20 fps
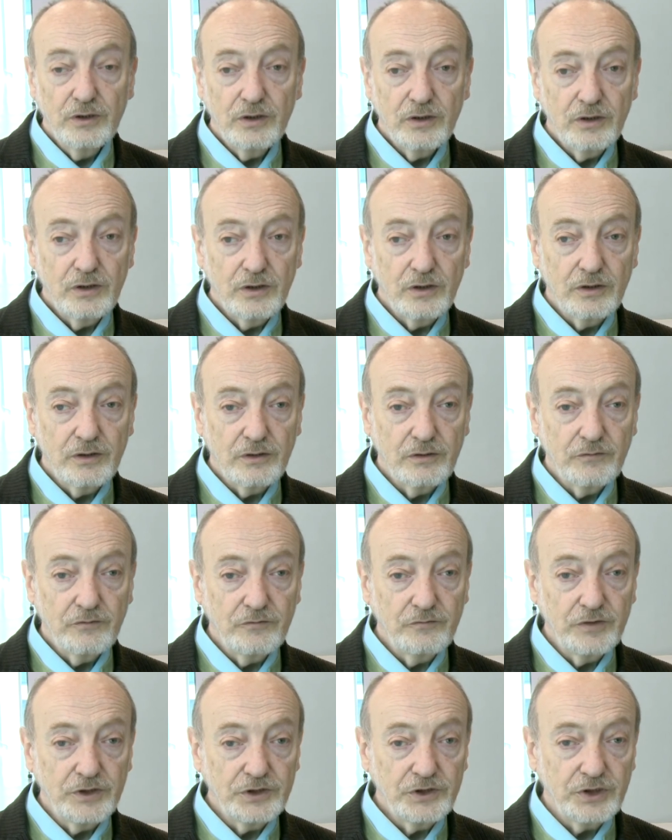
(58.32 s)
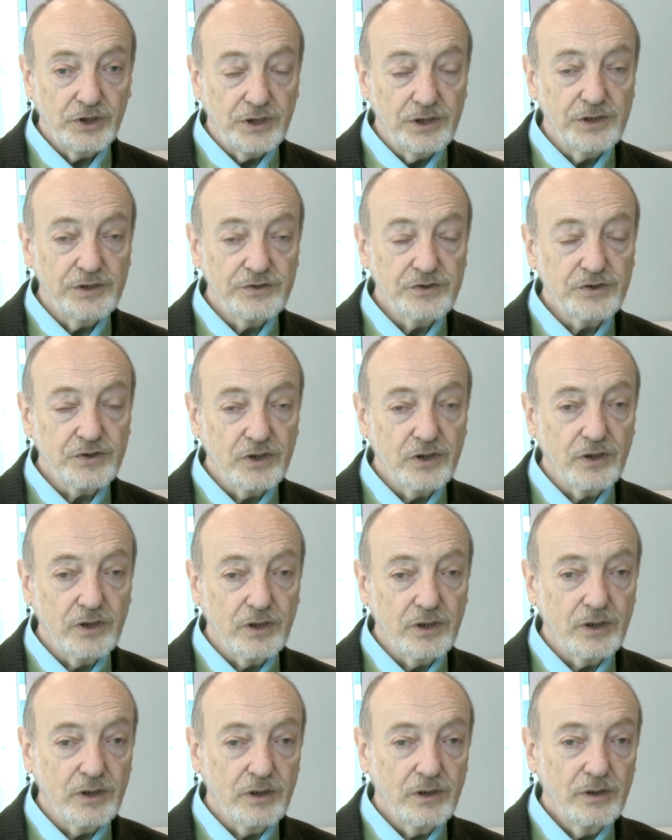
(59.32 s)
uh, which is
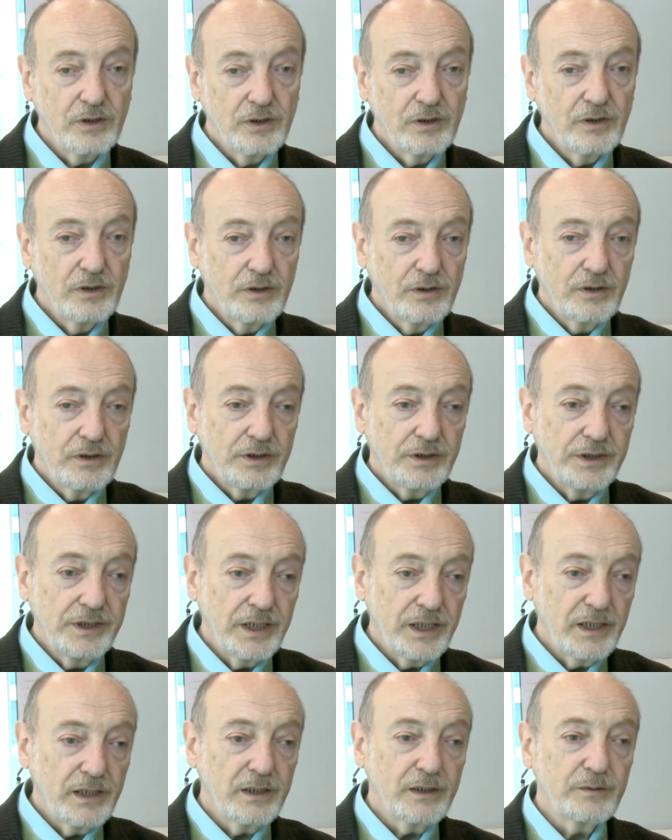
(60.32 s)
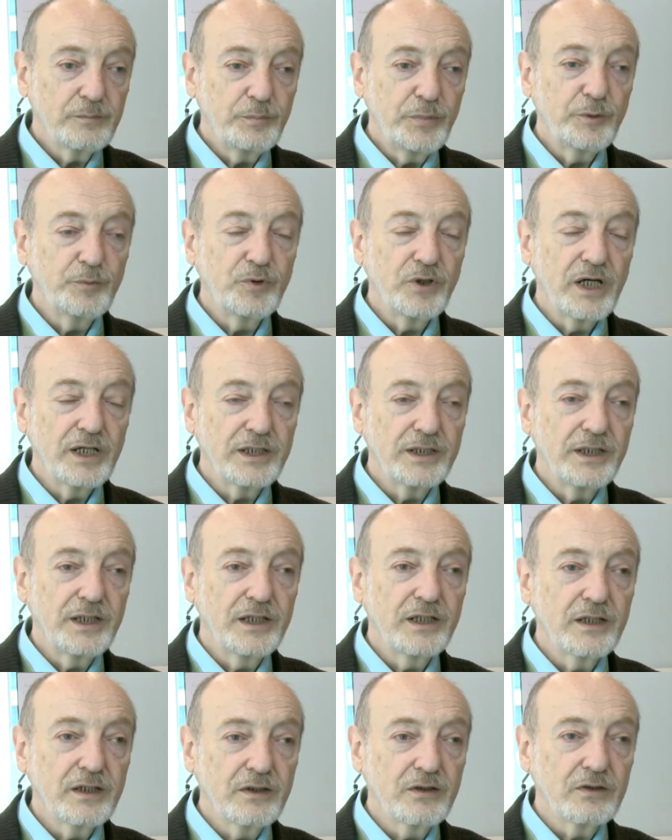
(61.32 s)
uh, there, people are
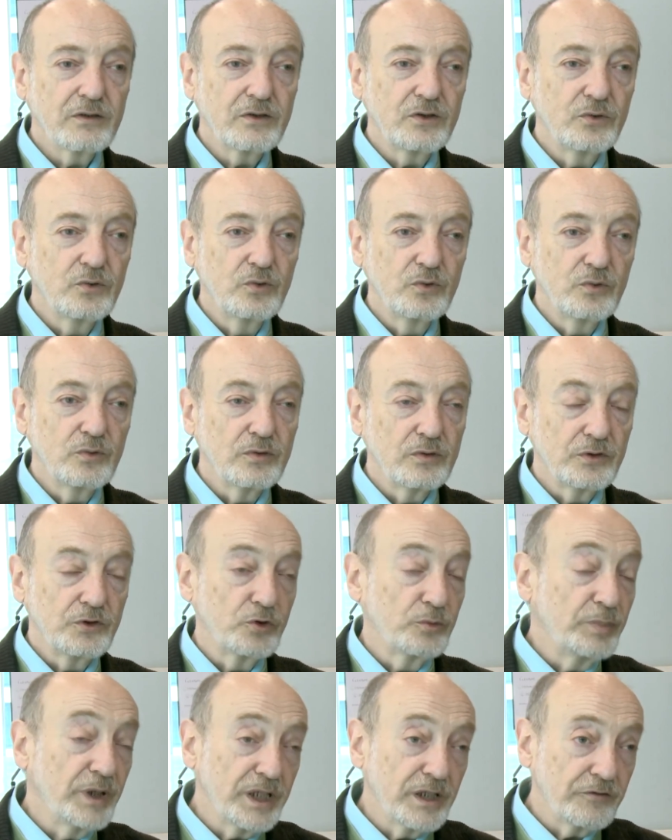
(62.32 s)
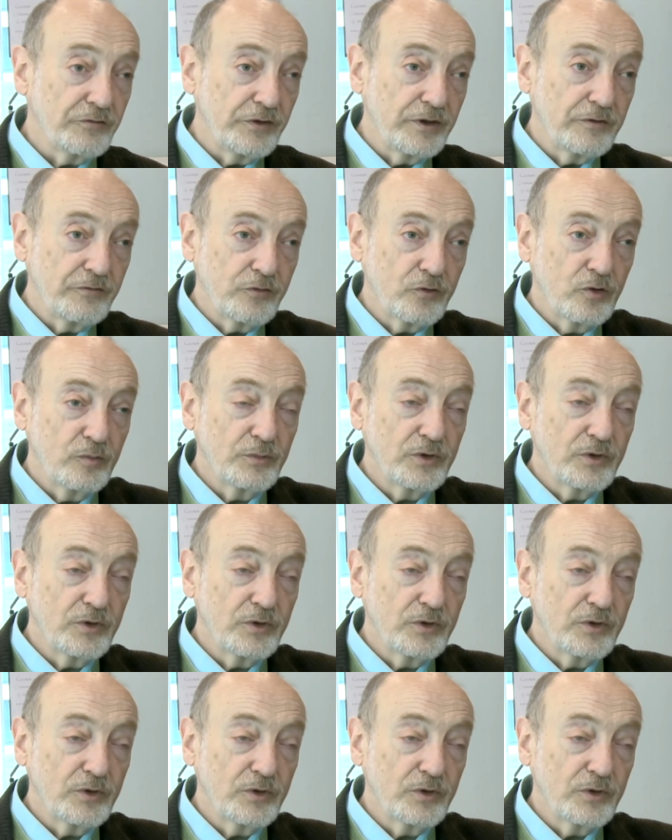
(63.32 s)
there to, to benefit from